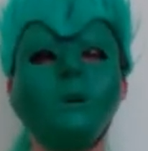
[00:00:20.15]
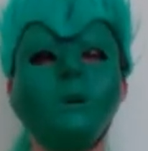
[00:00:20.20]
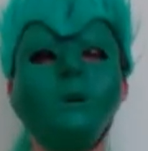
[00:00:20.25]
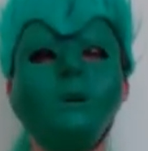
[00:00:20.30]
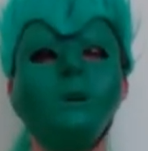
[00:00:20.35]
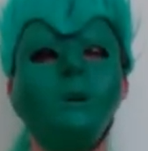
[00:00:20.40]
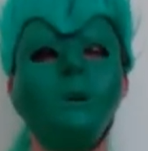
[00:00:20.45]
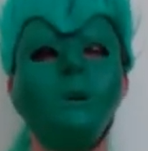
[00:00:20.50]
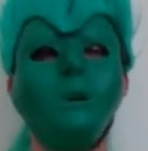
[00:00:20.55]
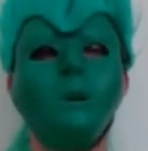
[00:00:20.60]

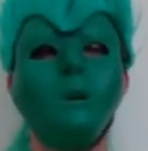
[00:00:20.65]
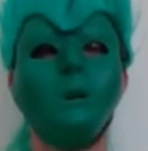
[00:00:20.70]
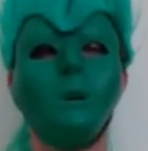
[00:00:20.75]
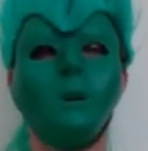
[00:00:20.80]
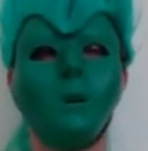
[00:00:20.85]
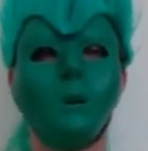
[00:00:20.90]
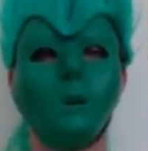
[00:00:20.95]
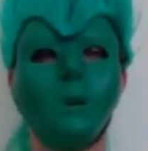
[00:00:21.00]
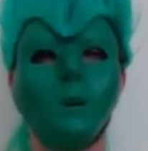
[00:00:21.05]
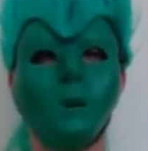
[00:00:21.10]
I want to
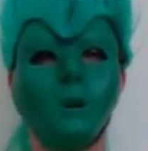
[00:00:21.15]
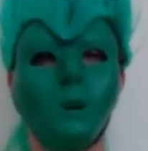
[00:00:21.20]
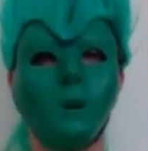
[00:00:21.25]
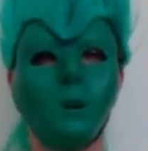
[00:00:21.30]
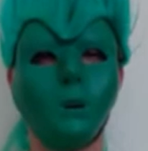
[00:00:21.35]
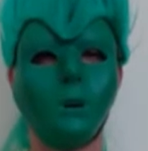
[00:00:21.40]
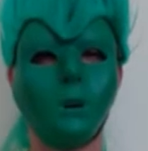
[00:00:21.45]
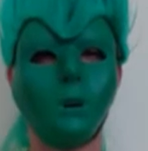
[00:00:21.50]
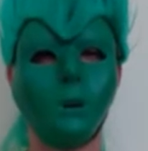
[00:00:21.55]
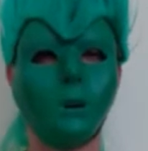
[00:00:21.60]
make something
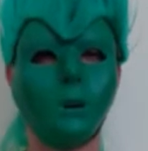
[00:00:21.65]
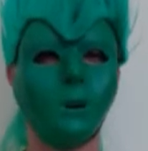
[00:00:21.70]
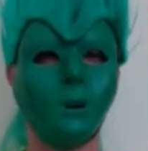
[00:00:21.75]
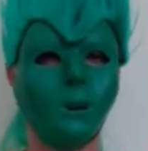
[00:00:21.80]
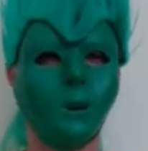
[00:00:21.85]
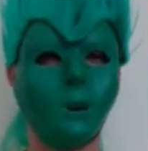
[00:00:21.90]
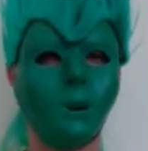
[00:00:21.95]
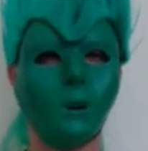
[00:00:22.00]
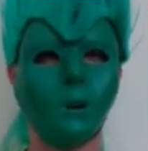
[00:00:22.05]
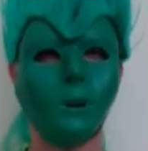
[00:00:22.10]
very
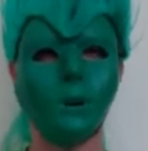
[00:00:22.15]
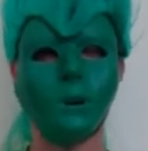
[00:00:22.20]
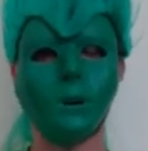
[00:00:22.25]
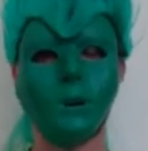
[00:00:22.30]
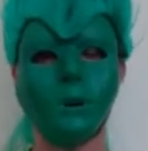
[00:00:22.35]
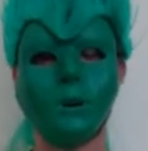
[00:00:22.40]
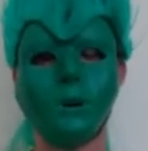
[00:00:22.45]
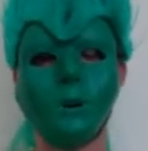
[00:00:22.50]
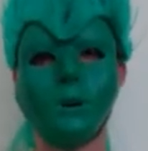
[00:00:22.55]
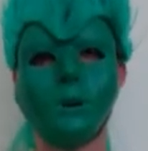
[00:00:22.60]
obvious.
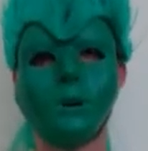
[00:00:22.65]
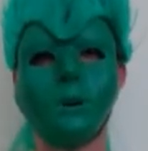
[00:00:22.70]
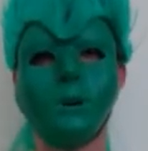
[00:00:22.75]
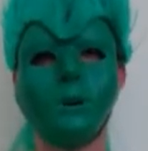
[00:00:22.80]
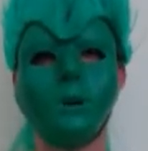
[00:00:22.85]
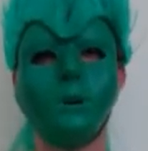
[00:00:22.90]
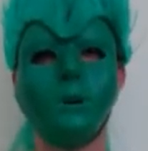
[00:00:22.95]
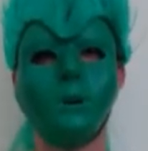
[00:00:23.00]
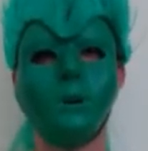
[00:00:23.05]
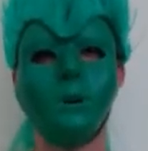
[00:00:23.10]

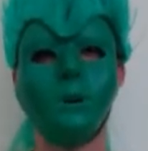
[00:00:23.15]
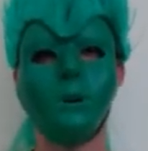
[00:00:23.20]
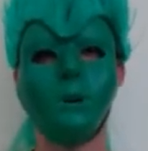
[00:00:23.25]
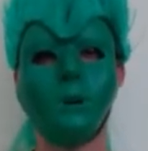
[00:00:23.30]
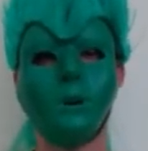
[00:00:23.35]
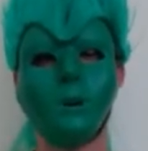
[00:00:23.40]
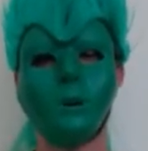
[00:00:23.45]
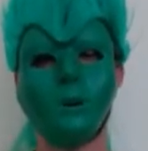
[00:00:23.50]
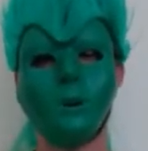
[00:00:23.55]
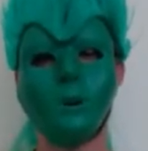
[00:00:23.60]

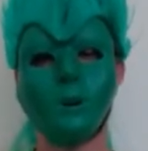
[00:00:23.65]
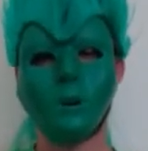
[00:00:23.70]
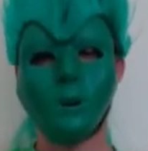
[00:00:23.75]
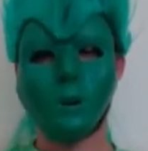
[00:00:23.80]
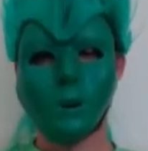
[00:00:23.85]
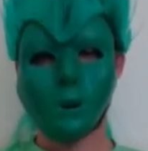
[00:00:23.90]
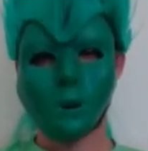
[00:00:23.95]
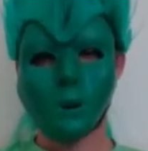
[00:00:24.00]
Alright.